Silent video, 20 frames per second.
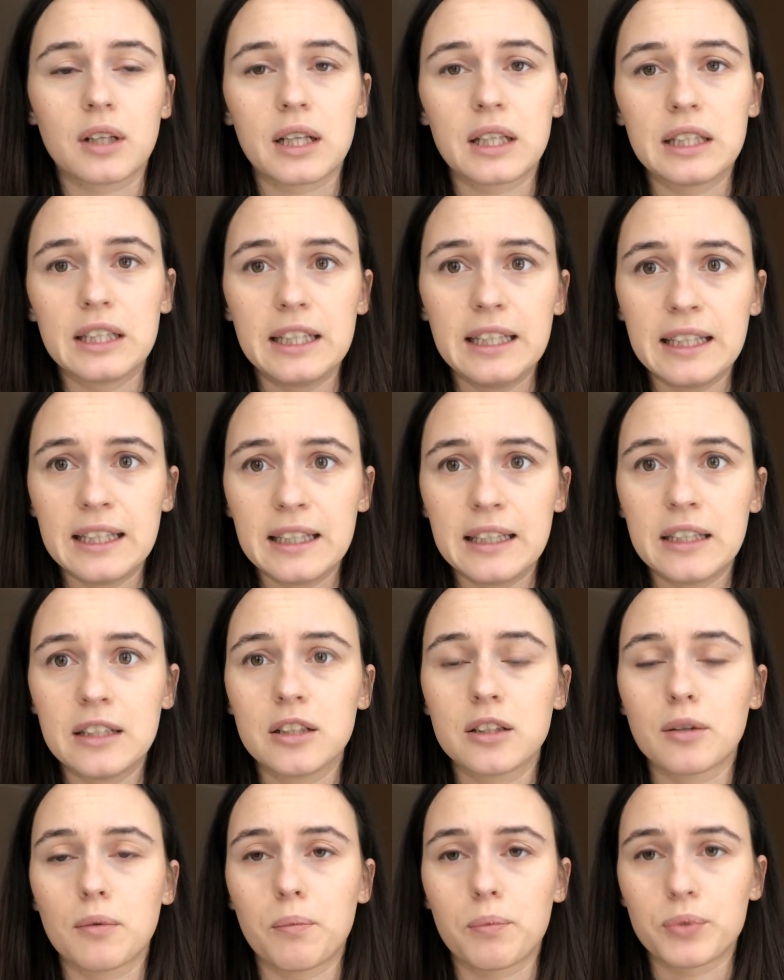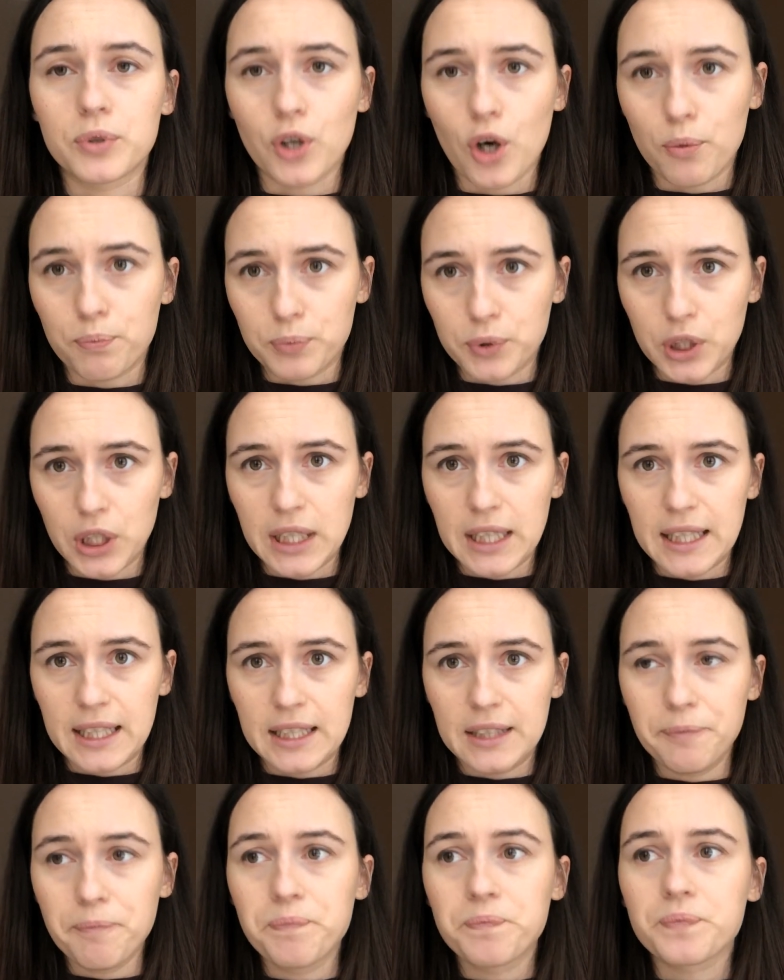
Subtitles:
cleaned properly,